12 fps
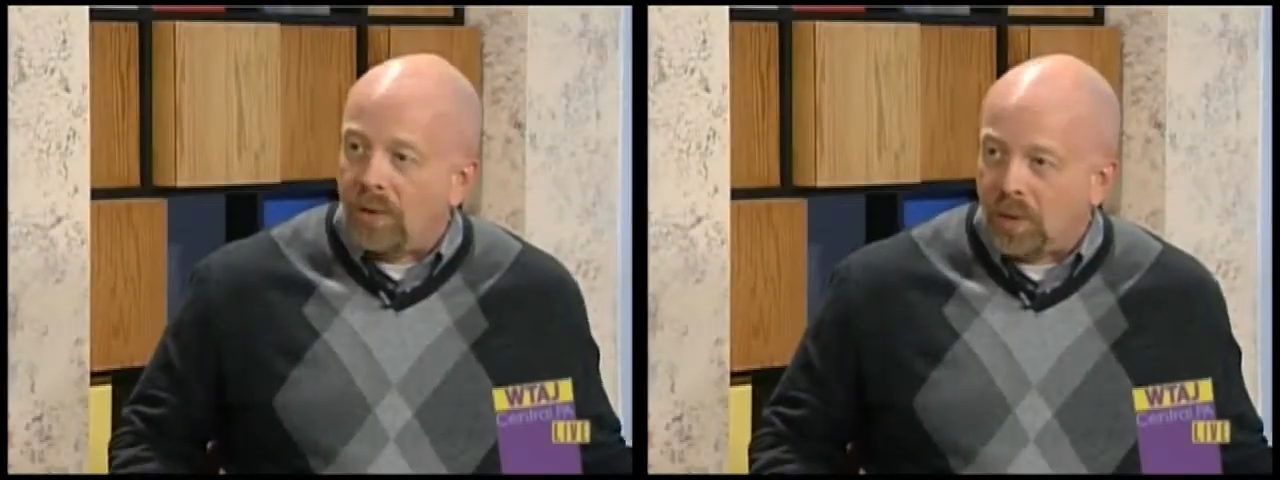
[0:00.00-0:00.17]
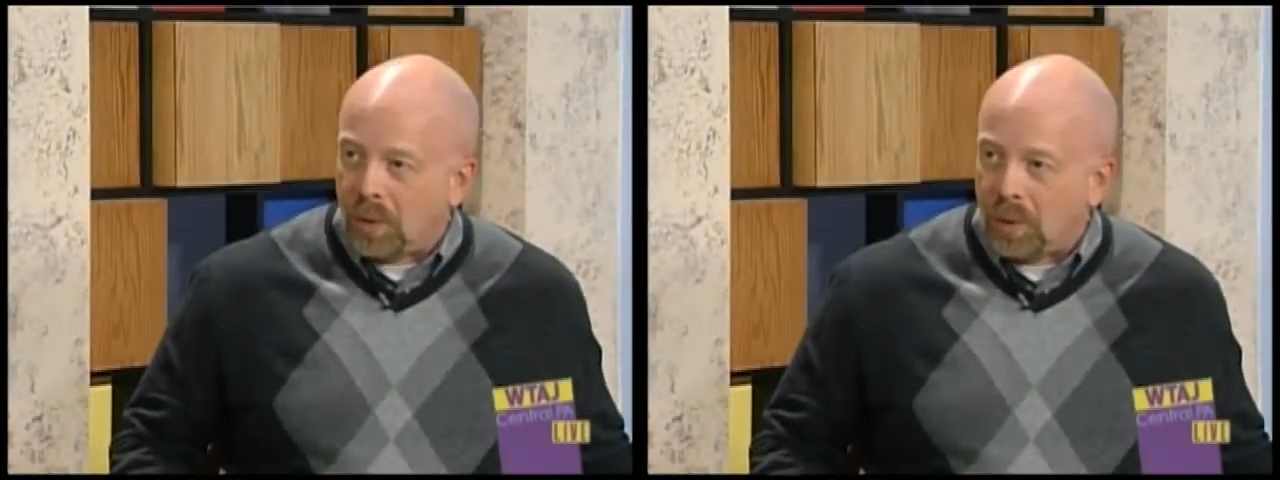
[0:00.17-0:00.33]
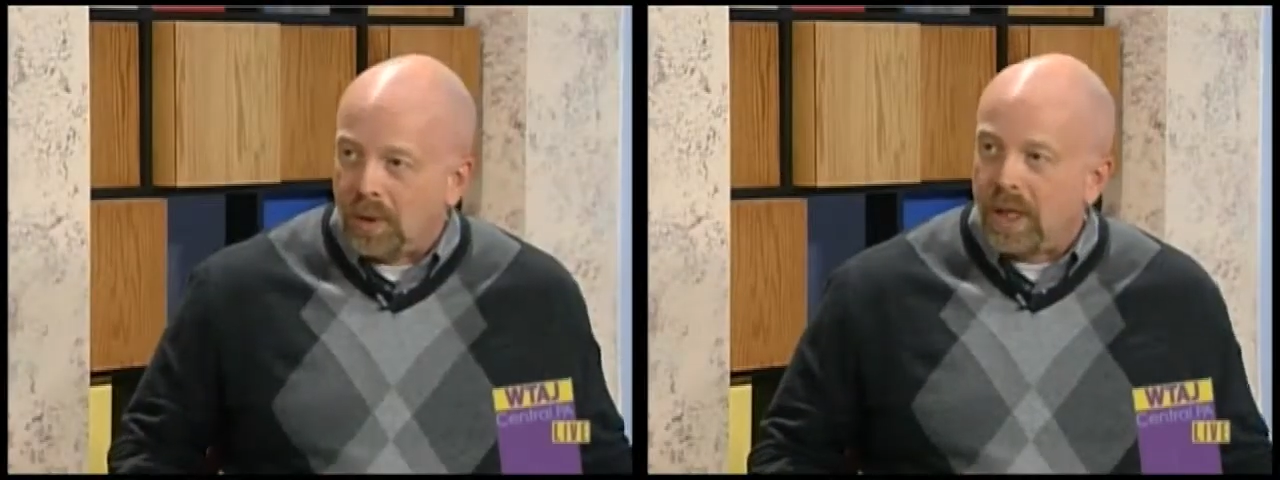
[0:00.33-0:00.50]

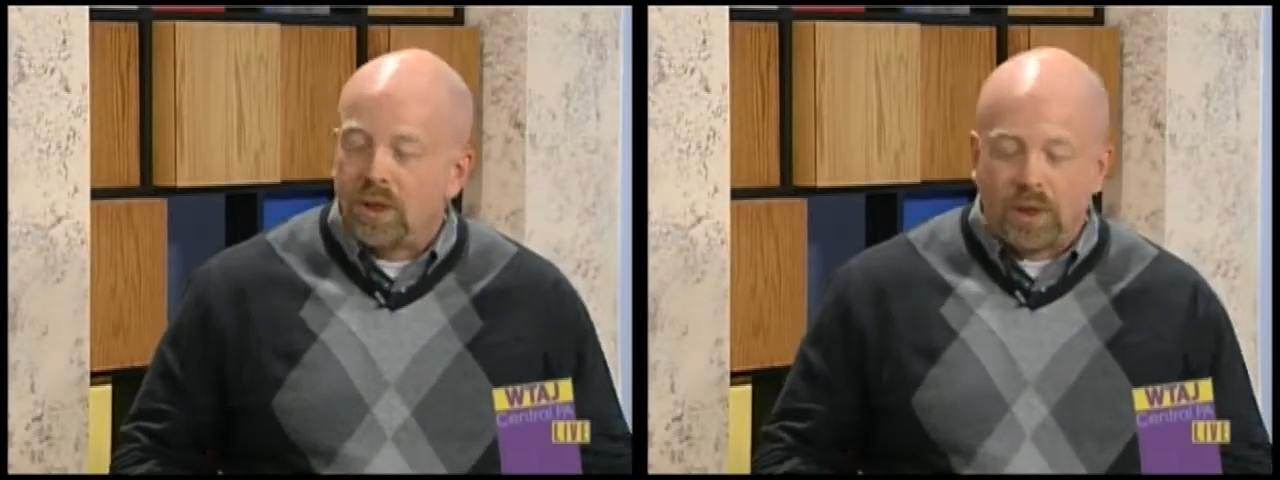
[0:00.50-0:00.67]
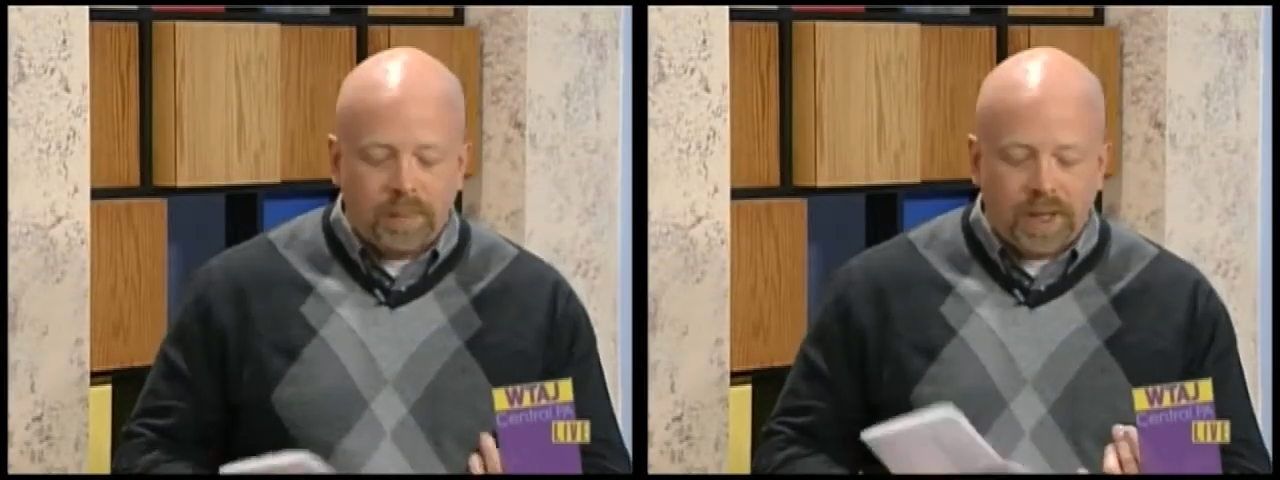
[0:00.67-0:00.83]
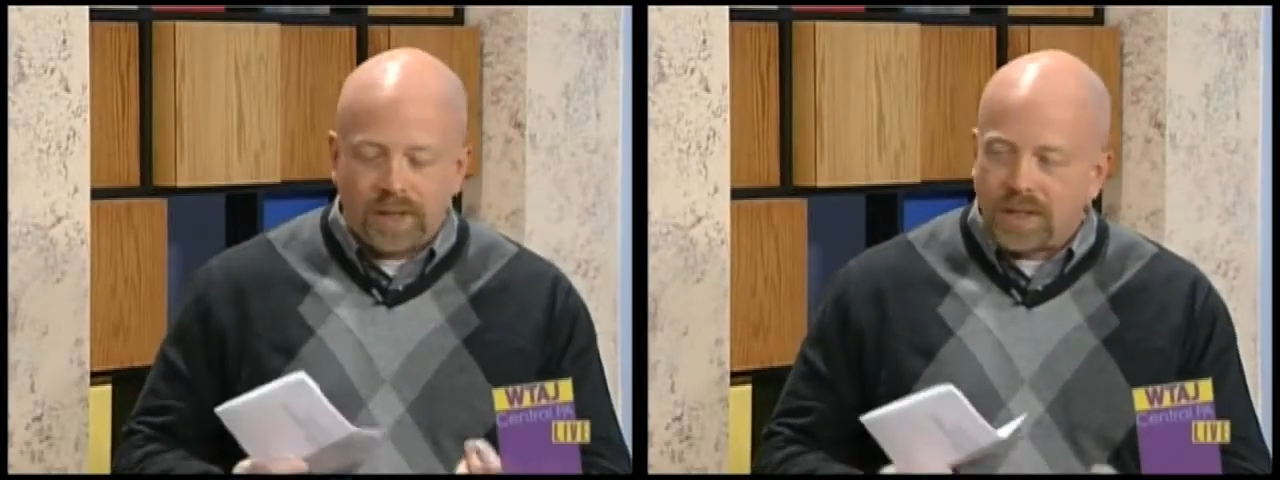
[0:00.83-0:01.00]
you. It could
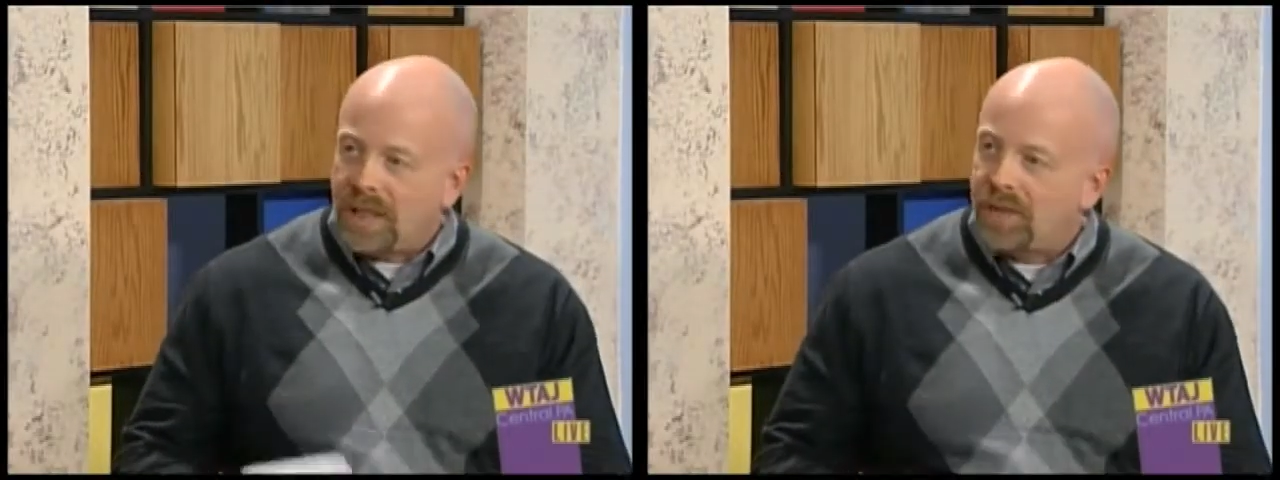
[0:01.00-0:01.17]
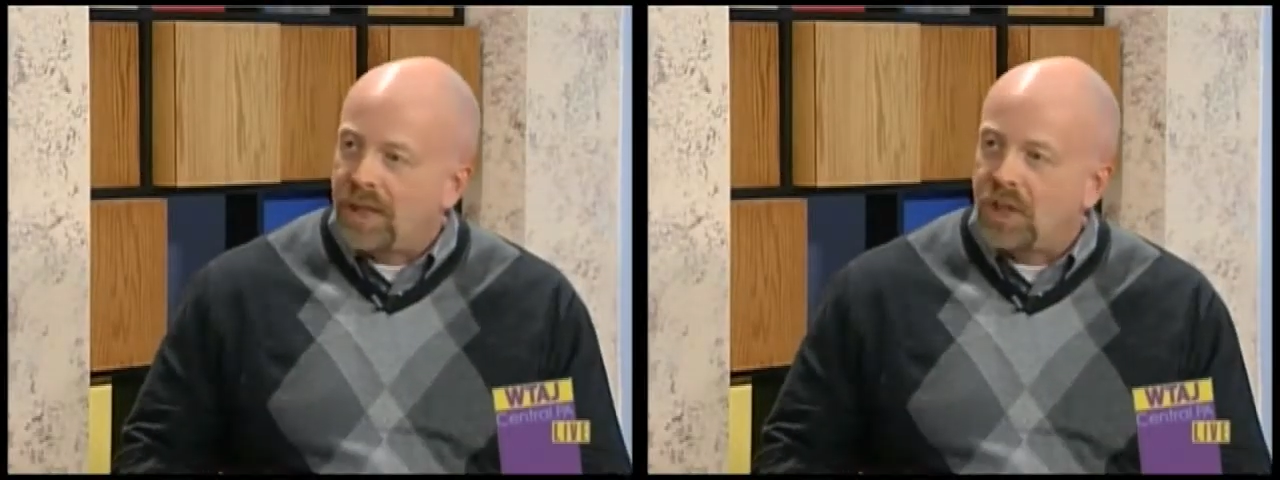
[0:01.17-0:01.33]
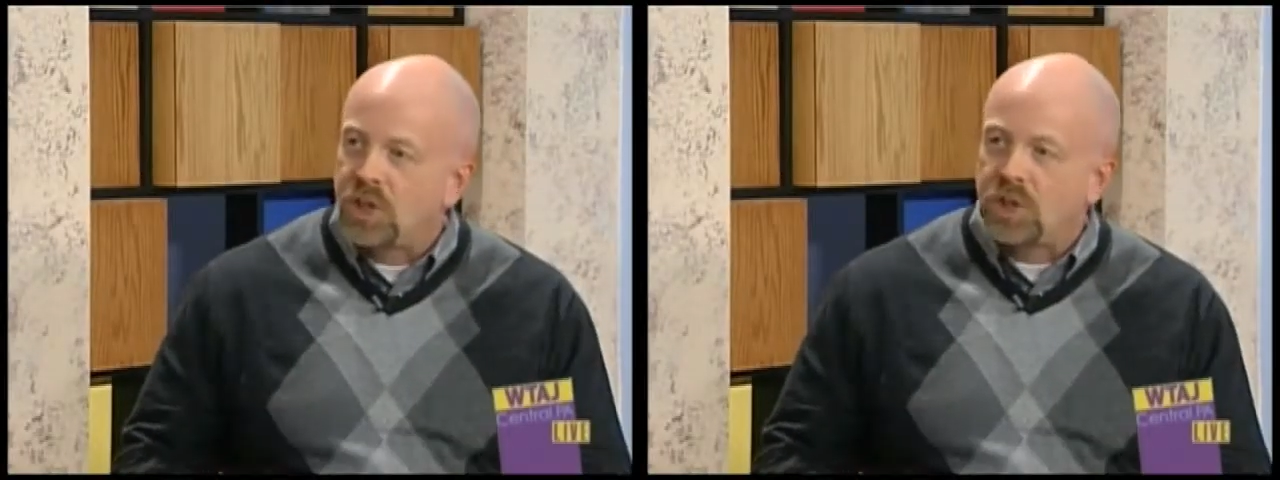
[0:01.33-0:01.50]
be a
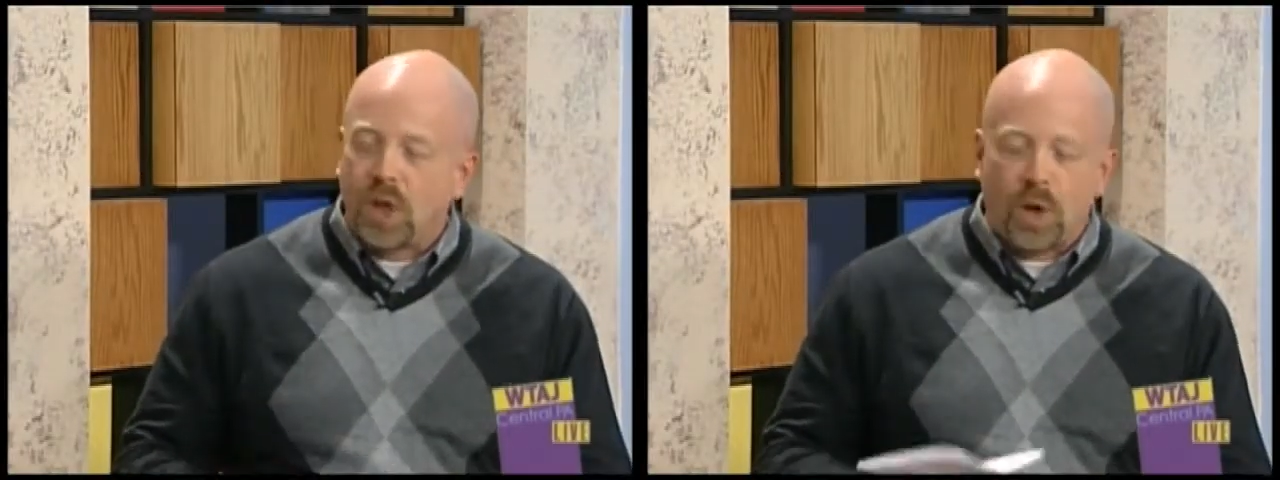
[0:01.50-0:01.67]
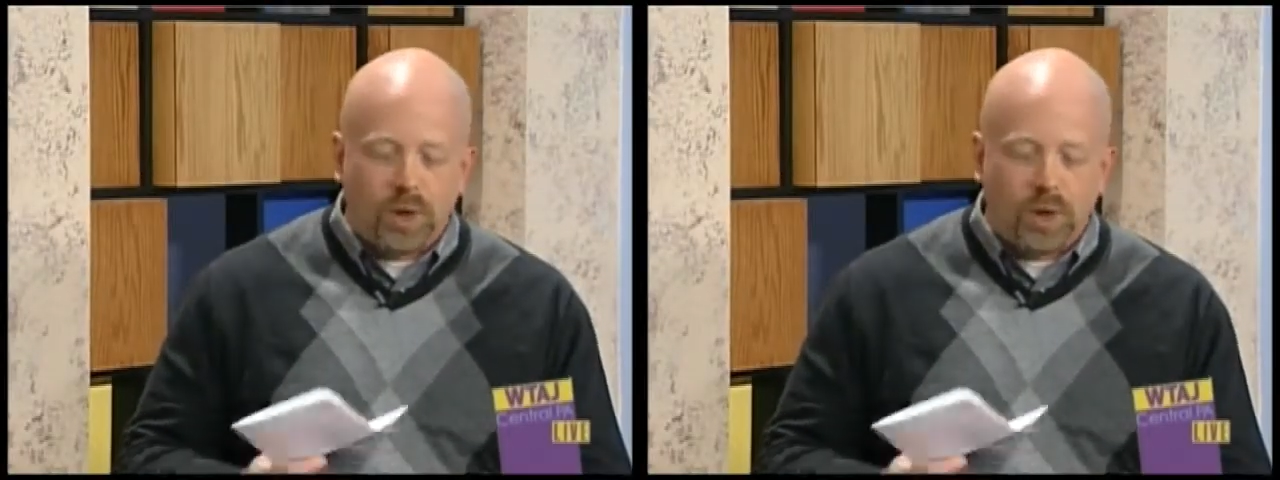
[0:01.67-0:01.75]
TV show,